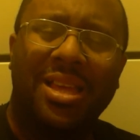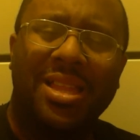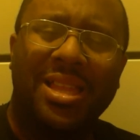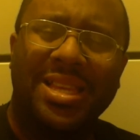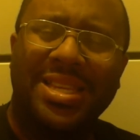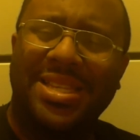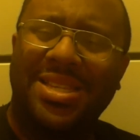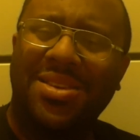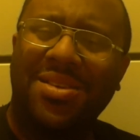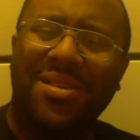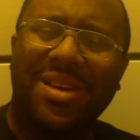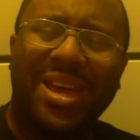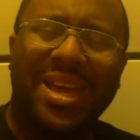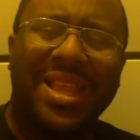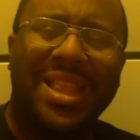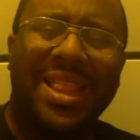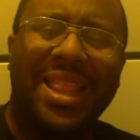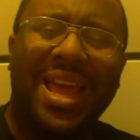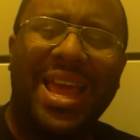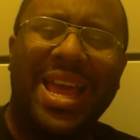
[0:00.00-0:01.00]
The story
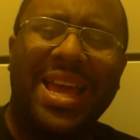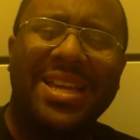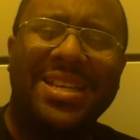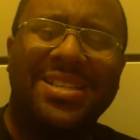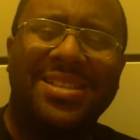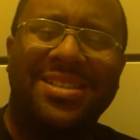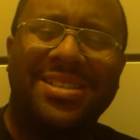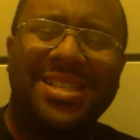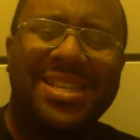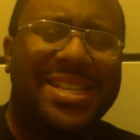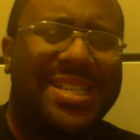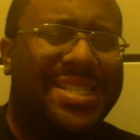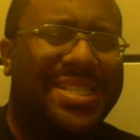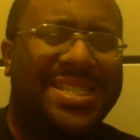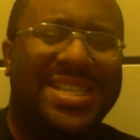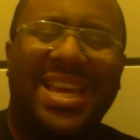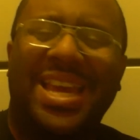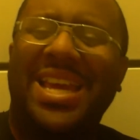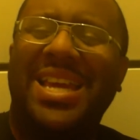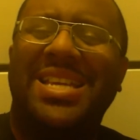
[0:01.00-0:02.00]
of Lazarus, just
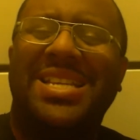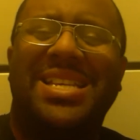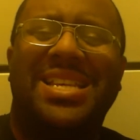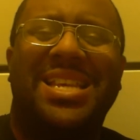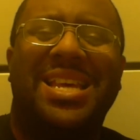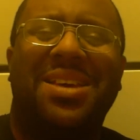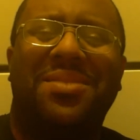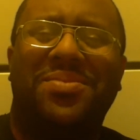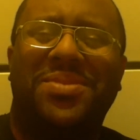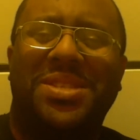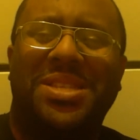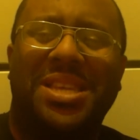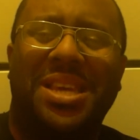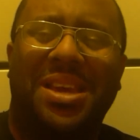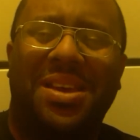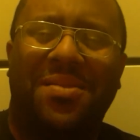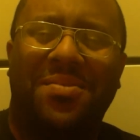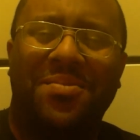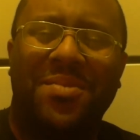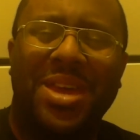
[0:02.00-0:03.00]
changing up
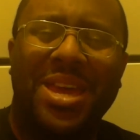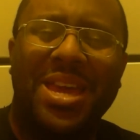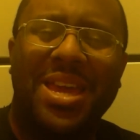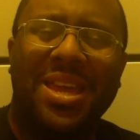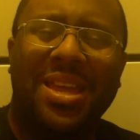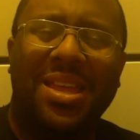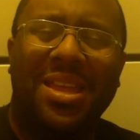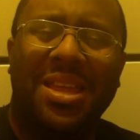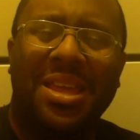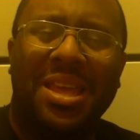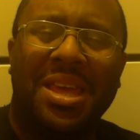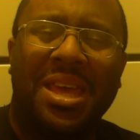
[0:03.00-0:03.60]
stuff, man.